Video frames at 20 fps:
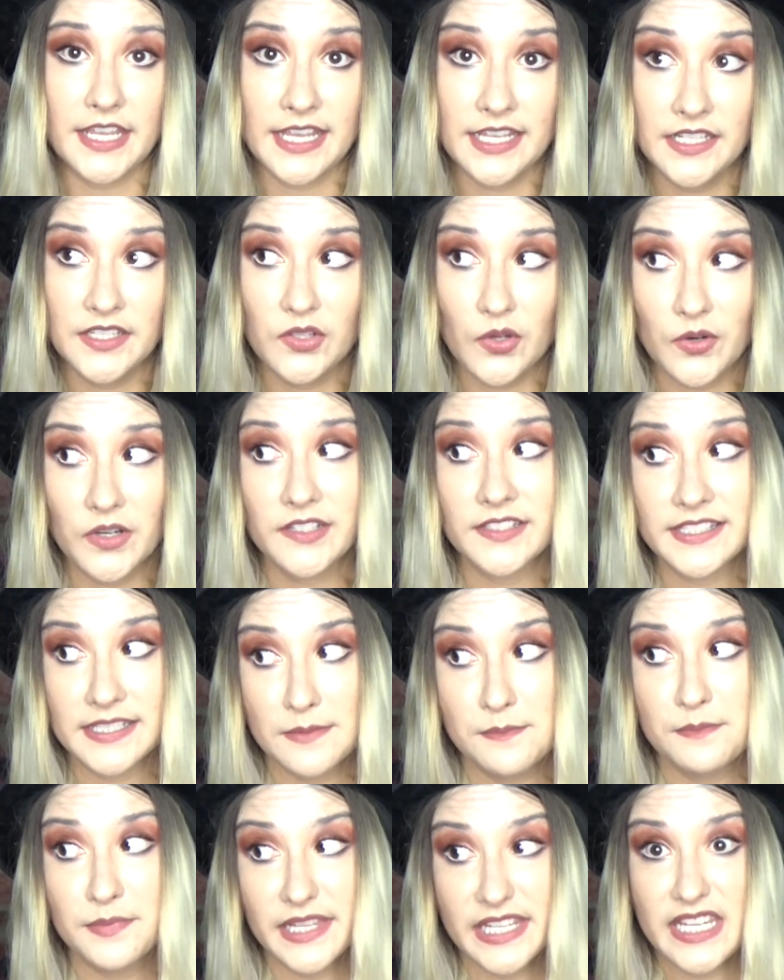and or
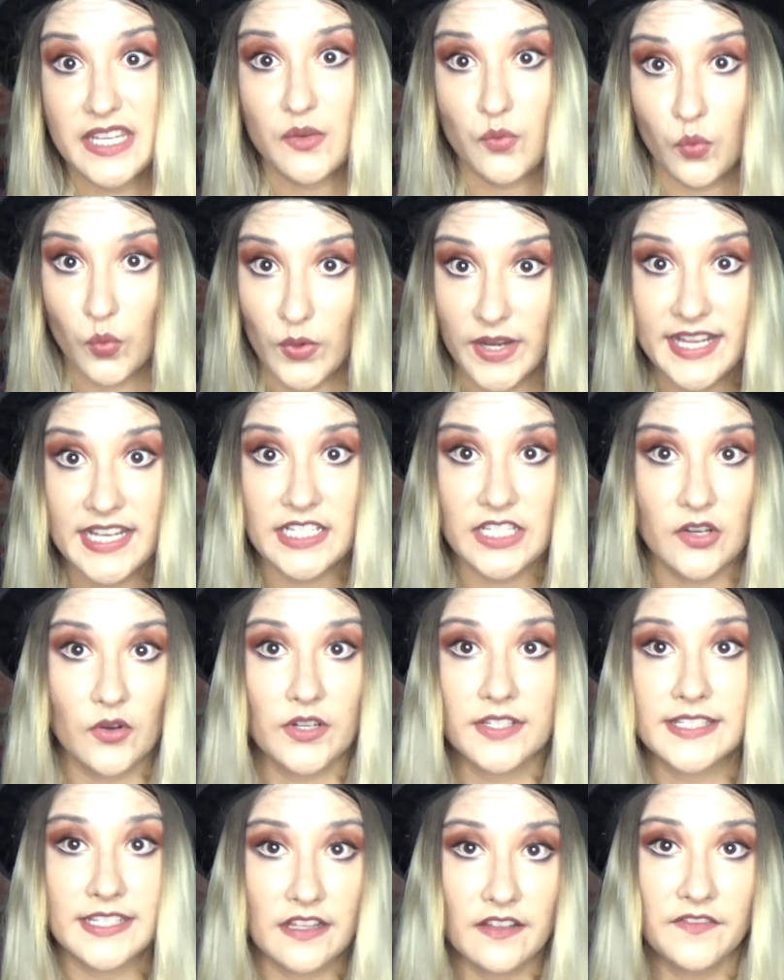simply rid
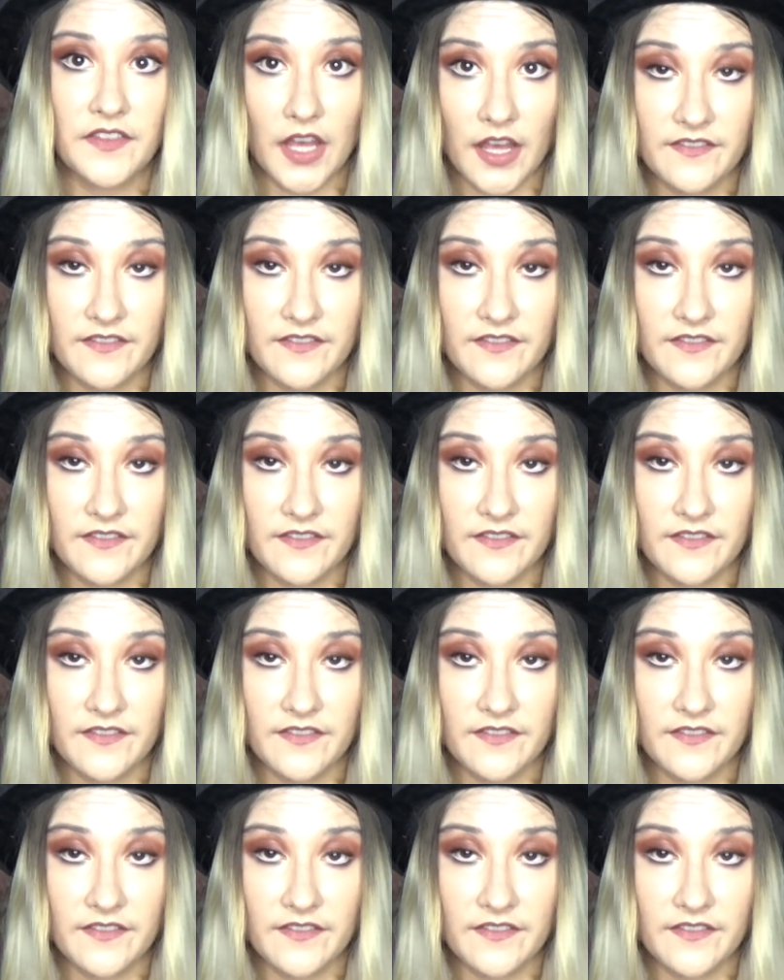yourself